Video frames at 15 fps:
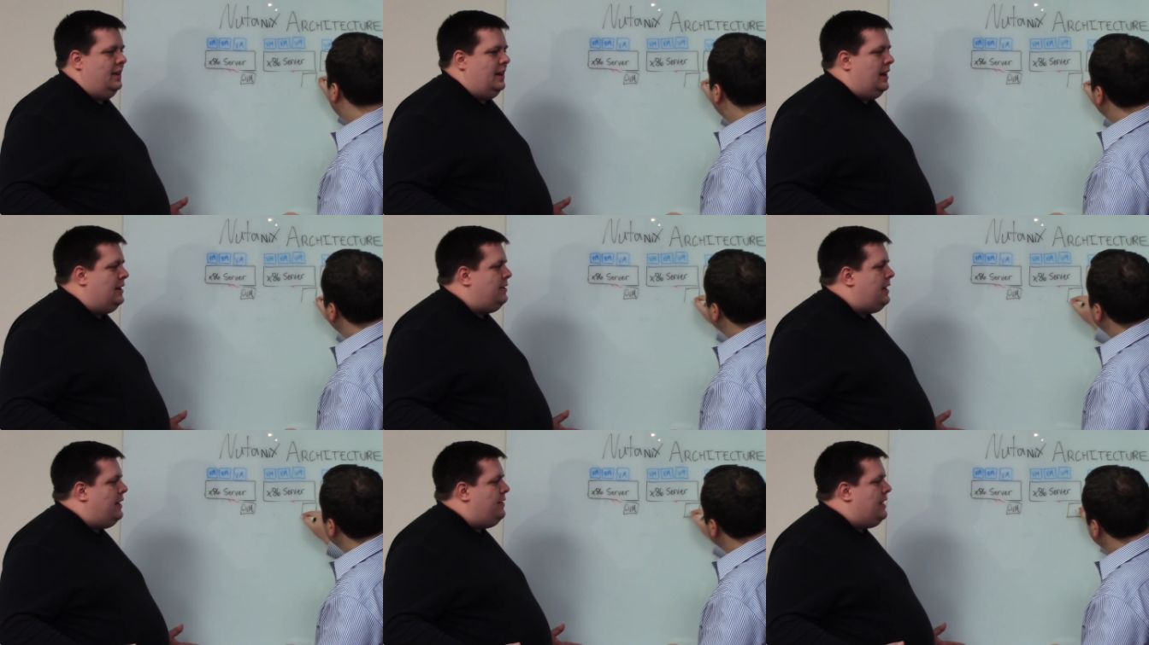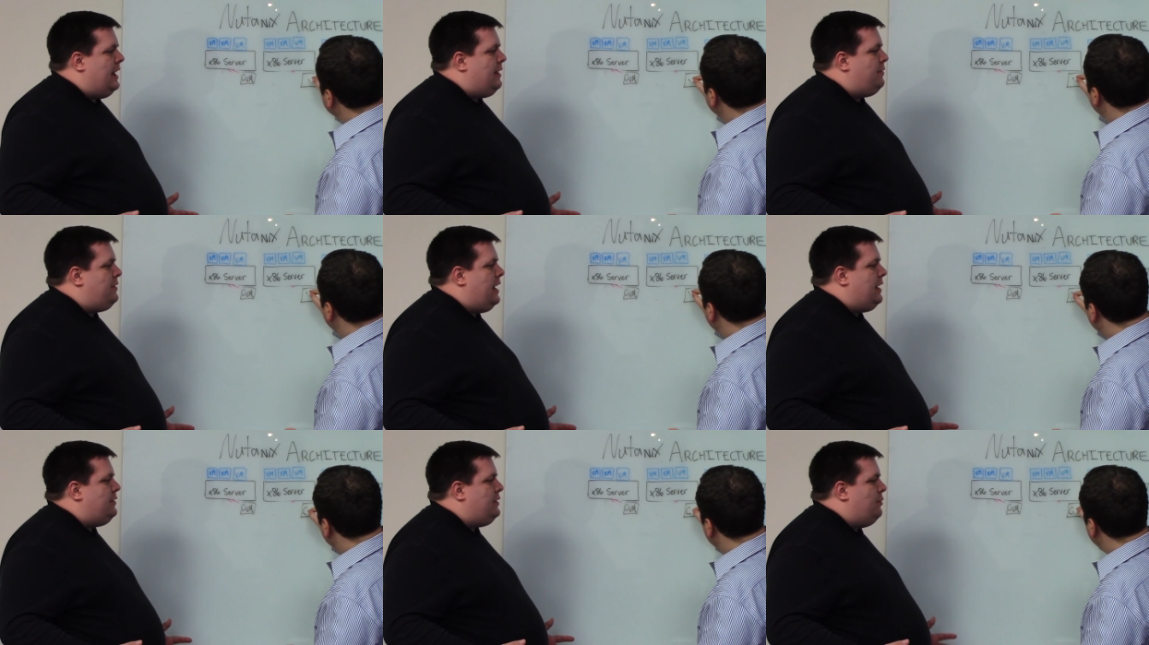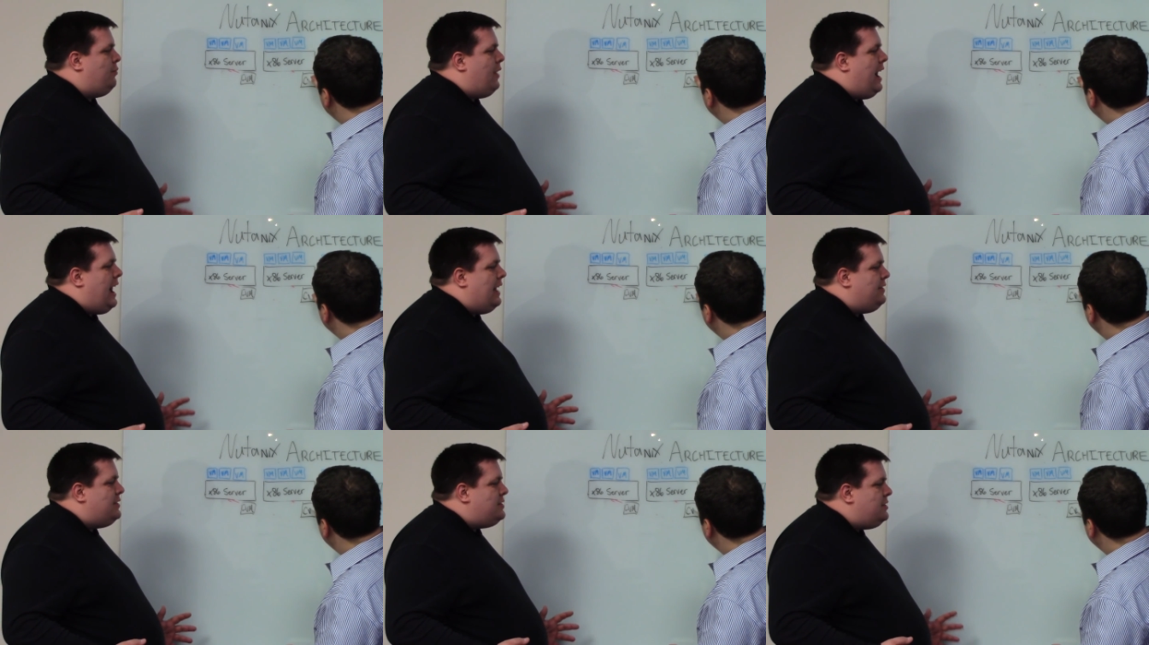and and they they
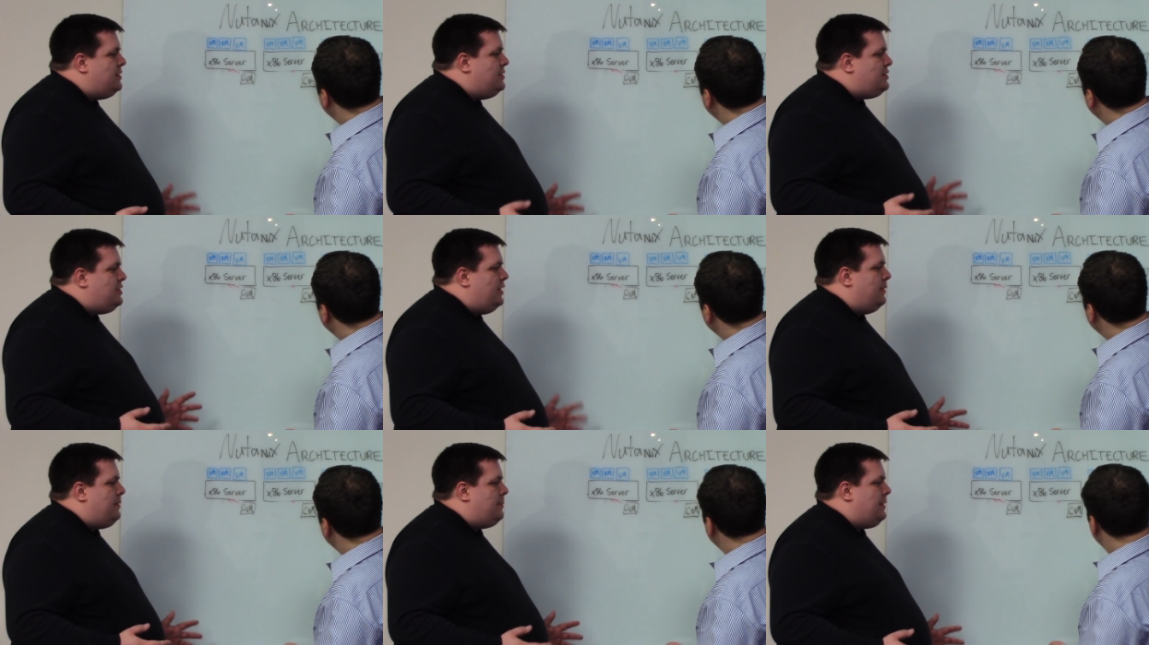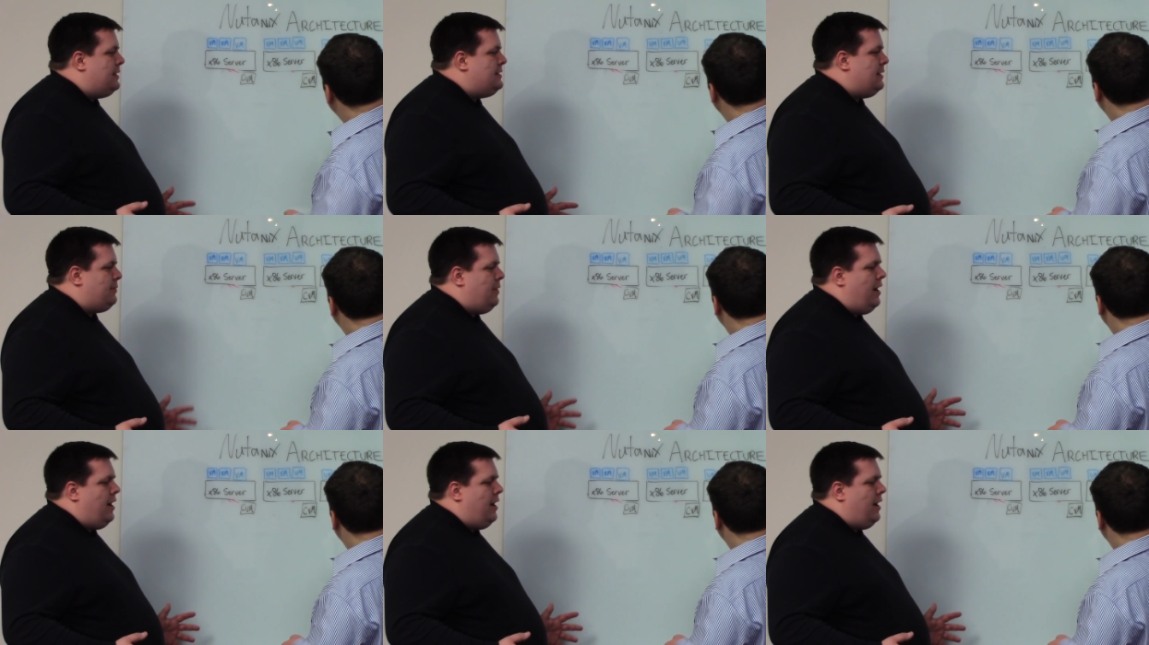deride the solution a little bit because like,